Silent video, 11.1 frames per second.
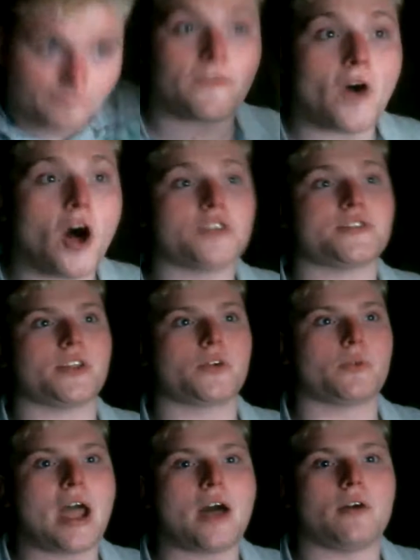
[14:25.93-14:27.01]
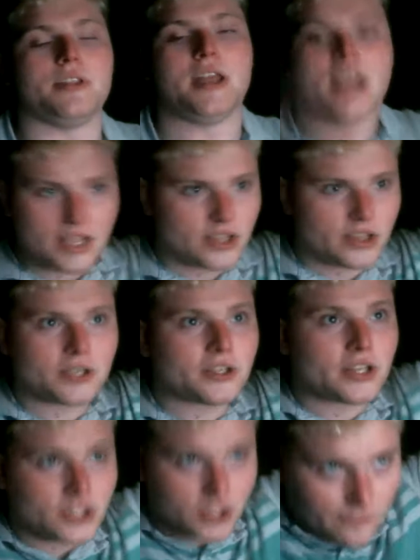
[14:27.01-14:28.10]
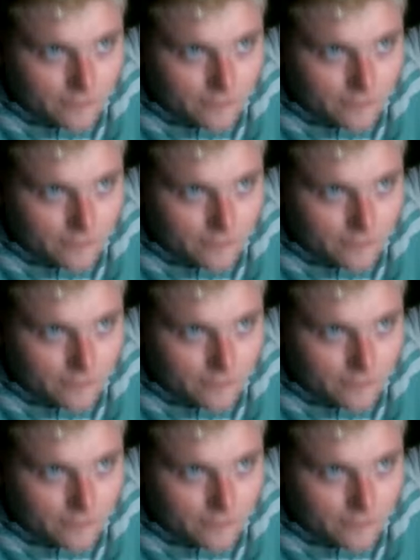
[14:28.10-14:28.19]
falls on the ground. It literally just